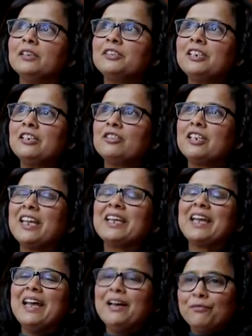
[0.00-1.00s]

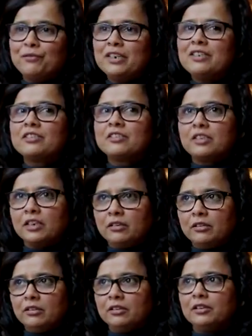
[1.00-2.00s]
take every
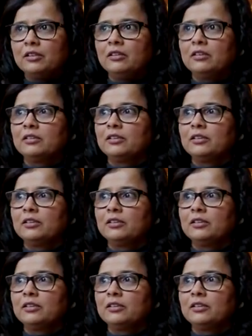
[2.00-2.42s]
single